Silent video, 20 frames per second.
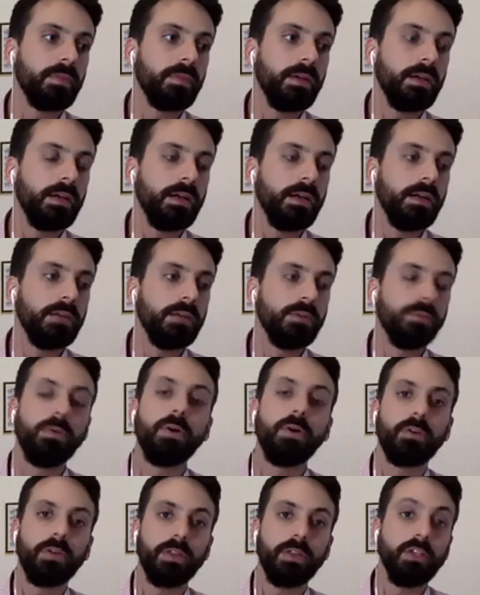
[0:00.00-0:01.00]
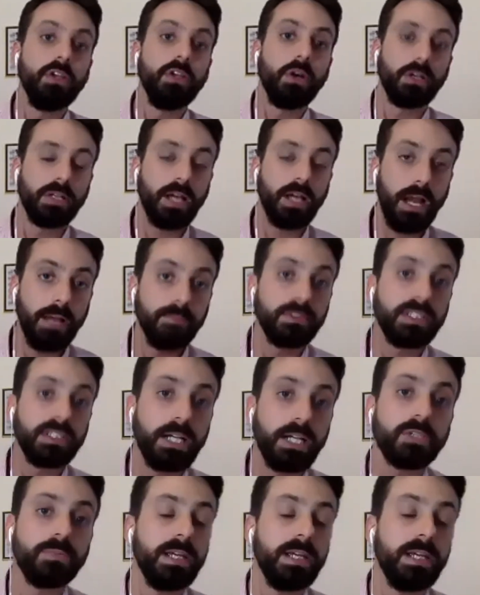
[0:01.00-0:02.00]
uh, a reporter at the New York Times,
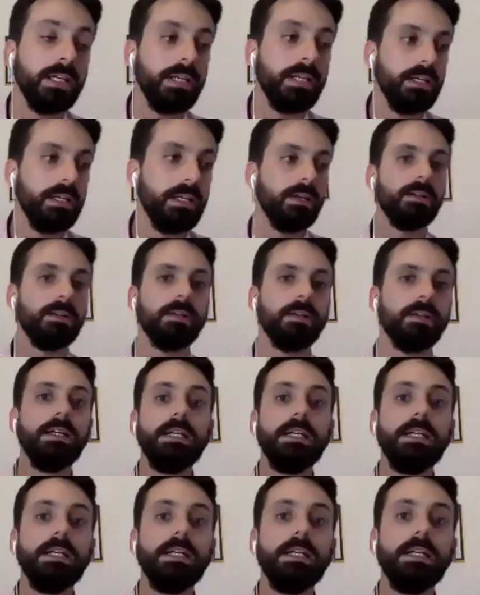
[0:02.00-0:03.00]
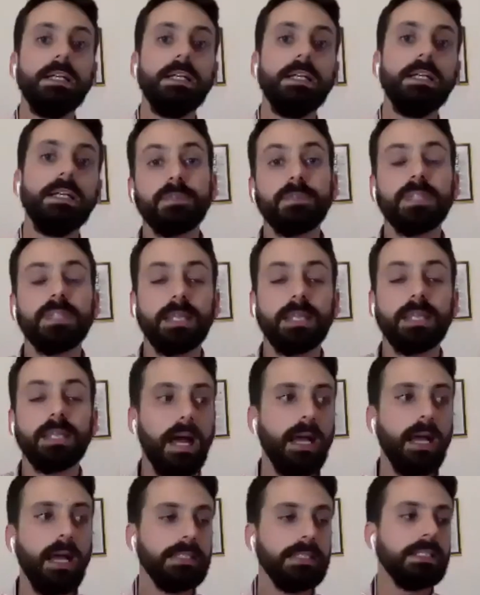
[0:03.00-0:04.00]
Kashmir Hill, it came to
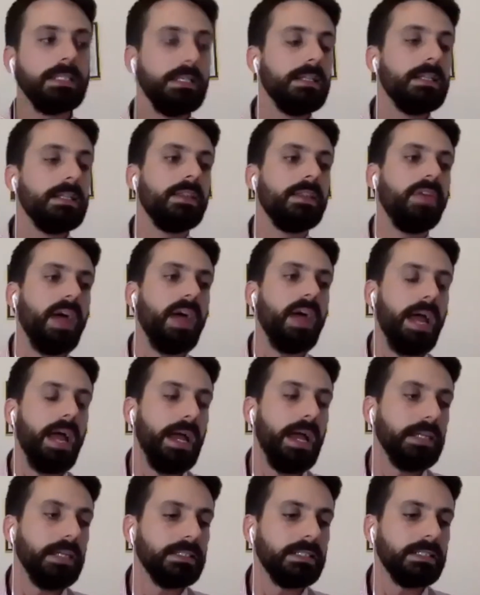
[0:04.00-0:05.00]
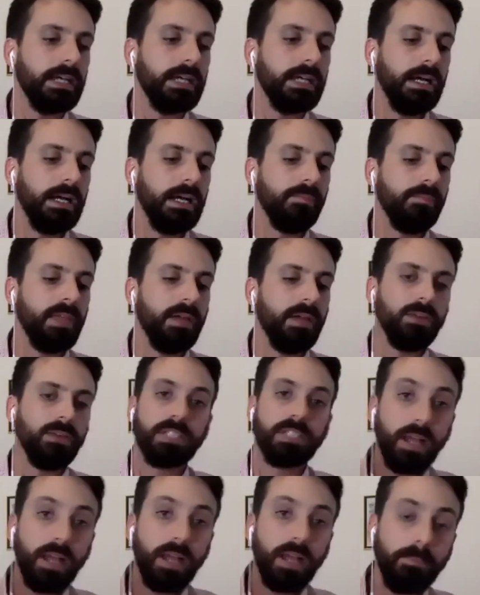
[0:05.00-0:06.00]
light that um, there was a
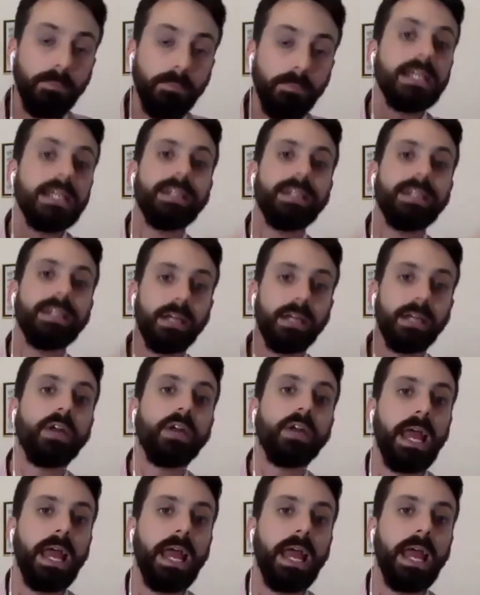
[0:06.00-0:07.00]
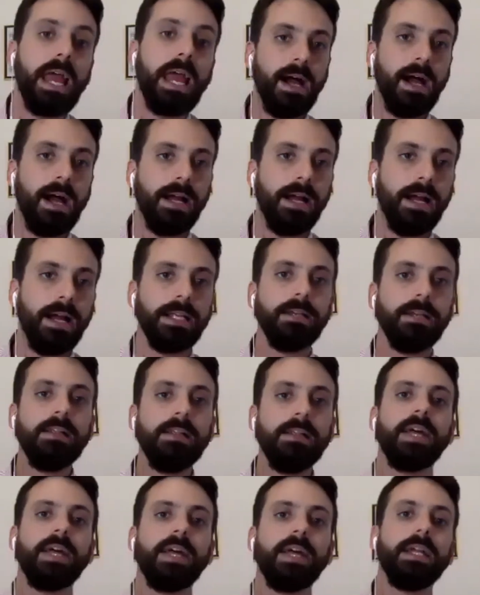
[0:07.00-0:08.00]
company, Clearwater AI,
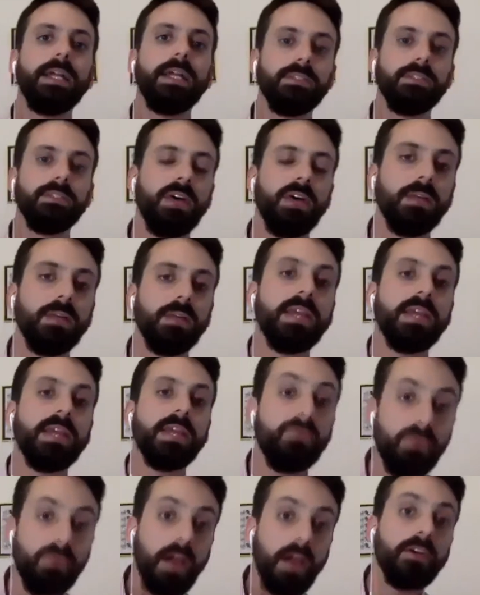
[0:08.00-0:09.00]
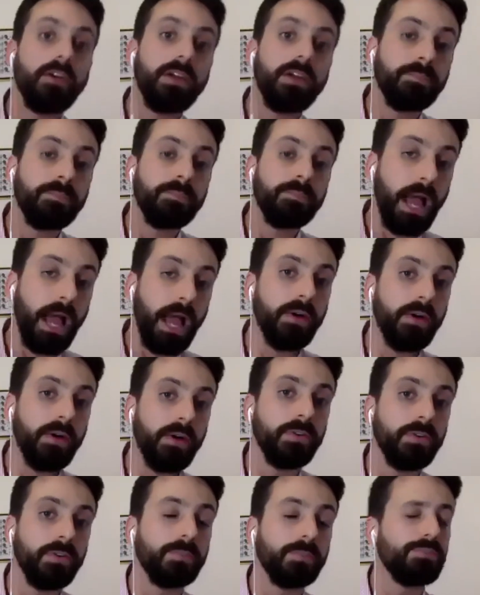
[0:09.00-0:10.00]
that had developed a very
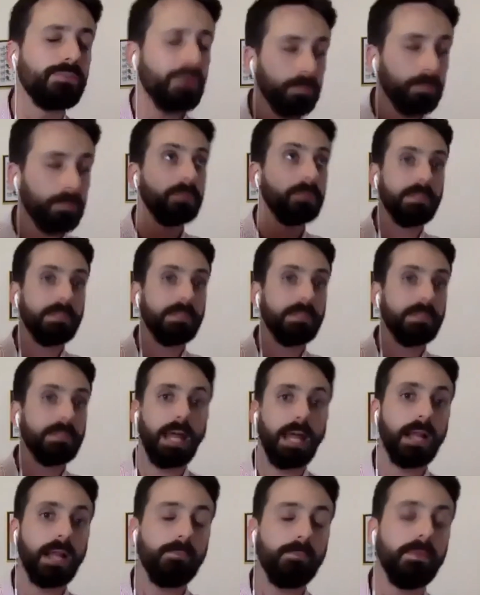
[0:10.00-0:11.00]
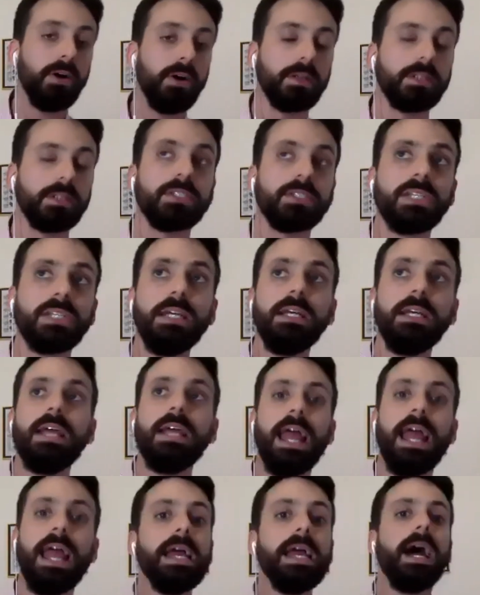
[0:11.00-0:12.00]
powerful, probably black box
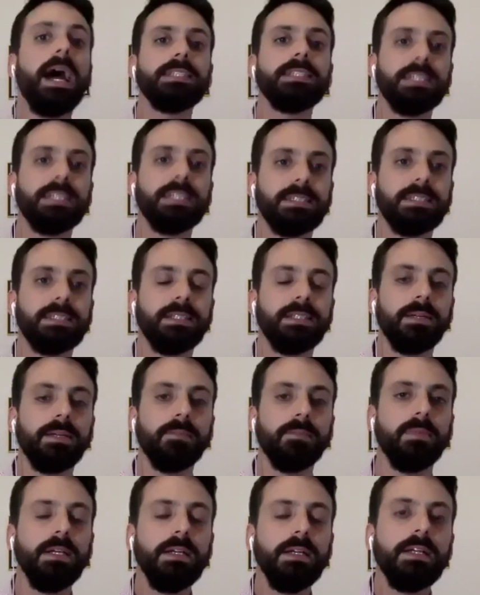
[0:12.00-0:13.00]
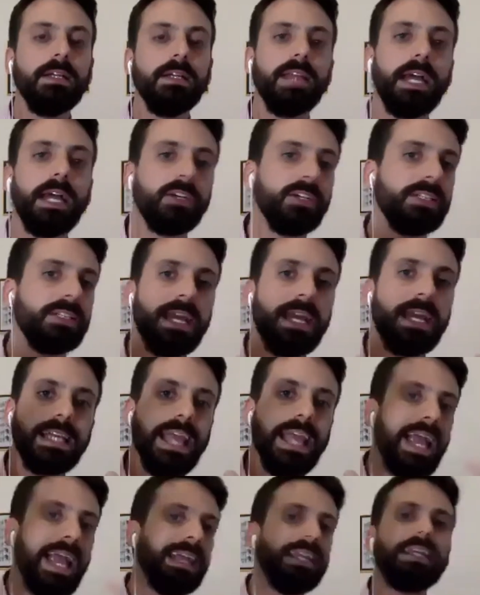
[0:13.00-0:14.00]
AI system that could take
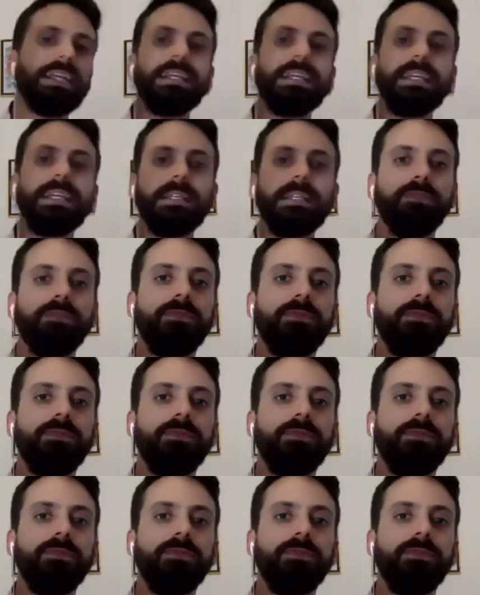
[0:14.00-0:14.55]
any